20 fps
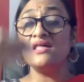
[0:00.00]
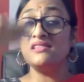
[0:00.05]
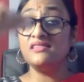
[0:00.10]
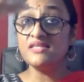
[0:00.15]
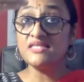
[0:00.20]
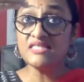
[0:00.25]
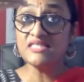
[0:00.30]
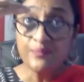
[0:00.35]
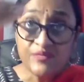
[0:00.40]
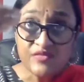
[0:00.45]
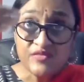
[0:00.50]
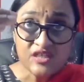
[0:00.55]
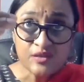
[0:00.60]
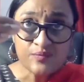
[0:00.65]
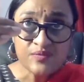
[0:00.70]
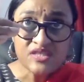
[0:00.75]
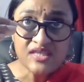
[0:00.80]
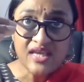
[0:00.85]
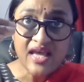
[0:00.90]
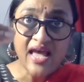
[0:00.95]
the
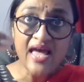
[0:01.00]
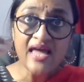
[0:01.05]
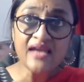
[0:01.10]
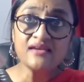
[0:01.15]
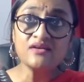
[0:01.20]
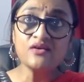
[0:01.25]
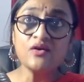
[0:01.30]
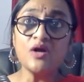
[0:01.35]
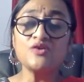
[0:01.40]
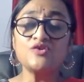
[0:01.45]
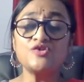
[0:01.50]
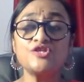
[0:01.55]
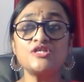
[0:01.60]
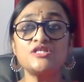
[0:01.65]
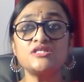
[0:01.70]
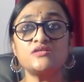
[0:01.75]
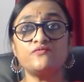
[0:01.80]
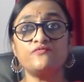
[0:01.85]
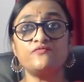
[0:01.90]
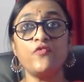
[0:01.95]
symptoms and not
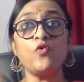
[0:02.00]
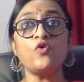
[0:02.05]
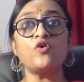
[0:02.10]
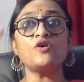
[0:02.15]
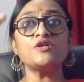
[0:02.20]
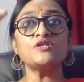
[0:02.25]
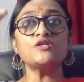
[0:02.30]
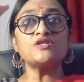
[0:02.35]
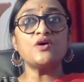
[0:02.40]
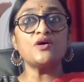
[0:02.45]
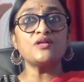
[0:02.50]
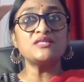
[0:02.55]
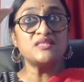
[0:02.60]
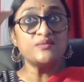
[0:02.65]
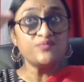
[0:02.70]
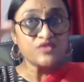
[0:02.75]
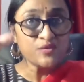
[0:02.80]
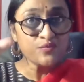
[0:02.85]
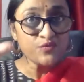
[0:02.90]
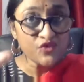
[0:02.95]
just focus on
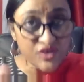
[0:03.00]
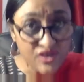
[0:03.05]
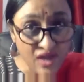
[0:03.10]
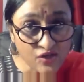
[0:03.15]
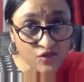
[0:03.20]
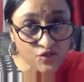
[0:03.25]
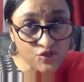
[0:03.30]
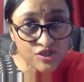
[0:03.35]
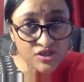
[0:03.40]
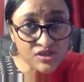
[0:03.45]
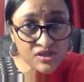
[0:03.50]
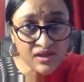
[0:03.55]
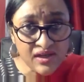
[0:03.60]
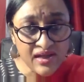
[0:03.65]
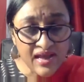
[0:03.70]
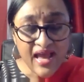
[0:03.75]
symptom reduction